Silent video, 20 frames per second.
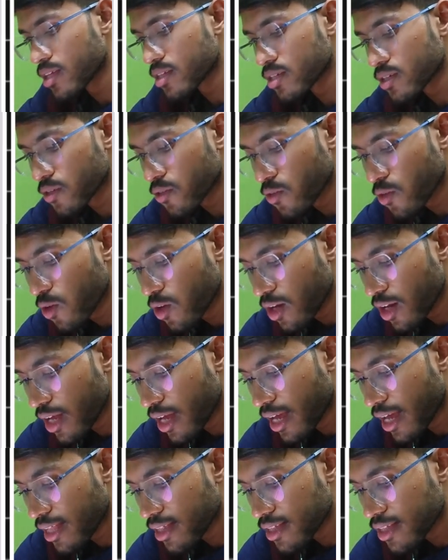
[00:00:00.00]
is a hole
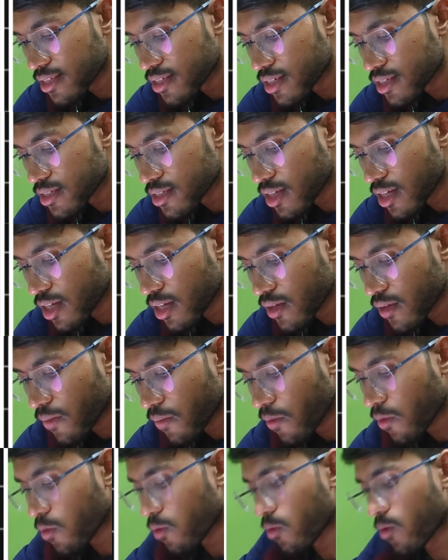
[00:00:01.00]
and this is a
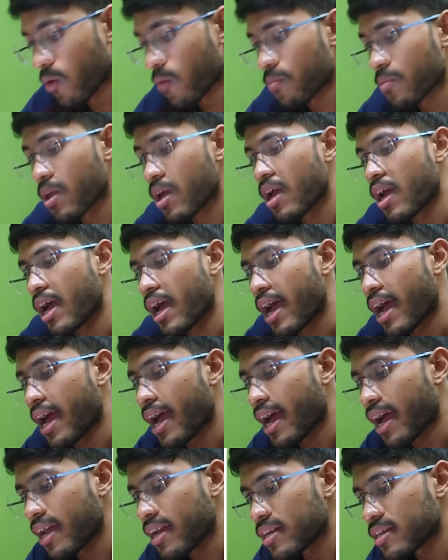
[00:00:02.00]
hole,
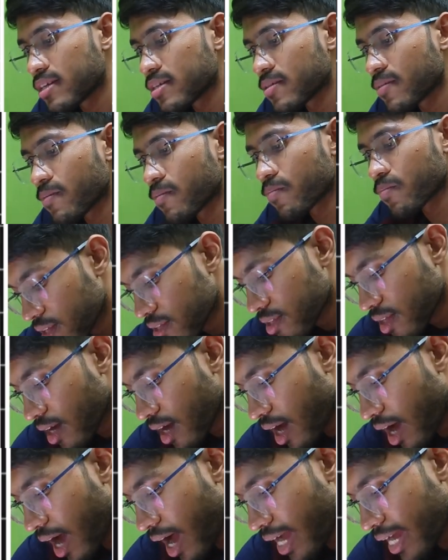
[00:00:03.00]
and the
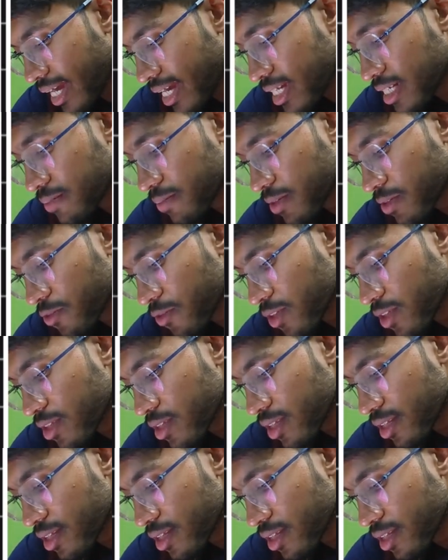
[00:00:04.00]
height between